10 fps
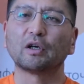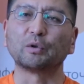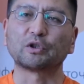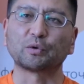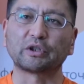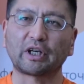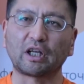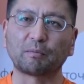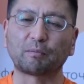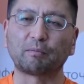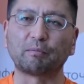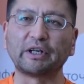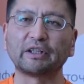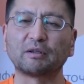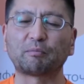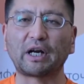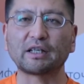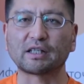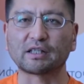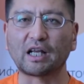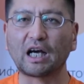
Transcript: which would help bring the prices